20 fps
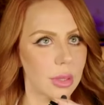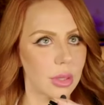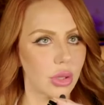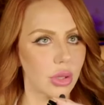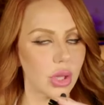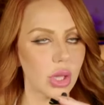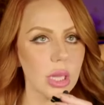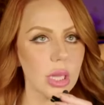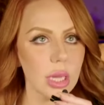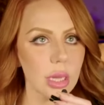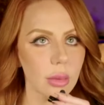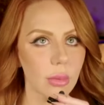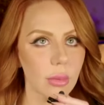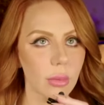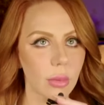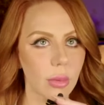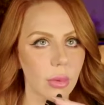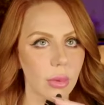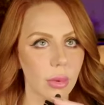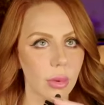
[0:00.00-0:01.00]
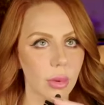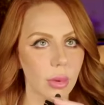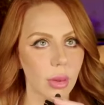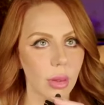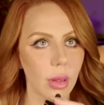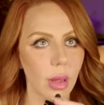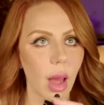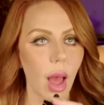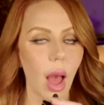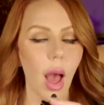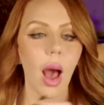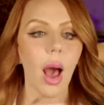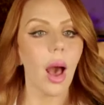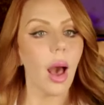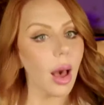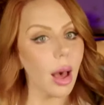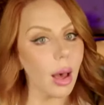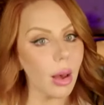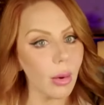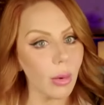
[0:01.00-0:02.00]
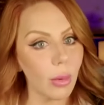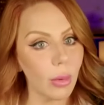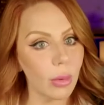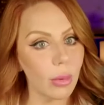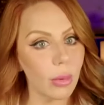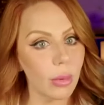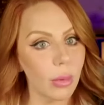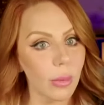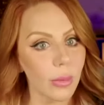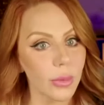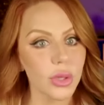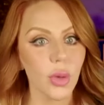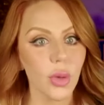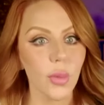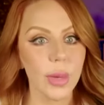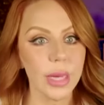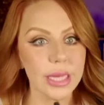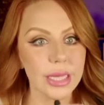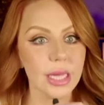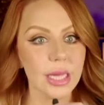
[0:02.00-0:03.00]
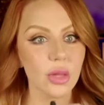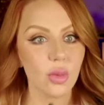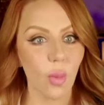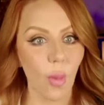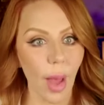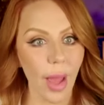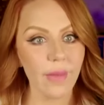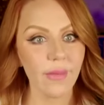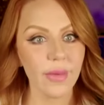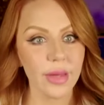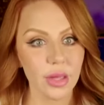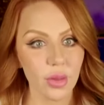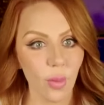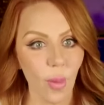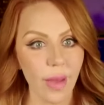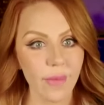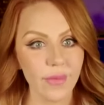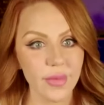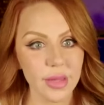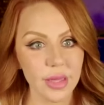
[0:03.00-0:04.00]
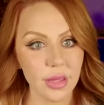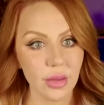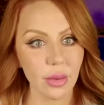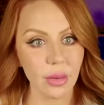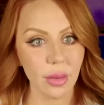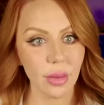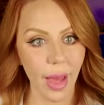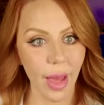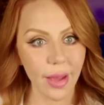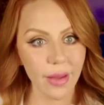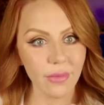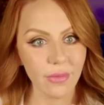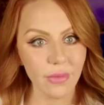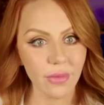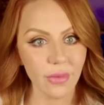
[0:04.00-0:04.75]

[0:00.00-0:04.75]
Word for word: She? Oh. So is his wife? His wife is still alive?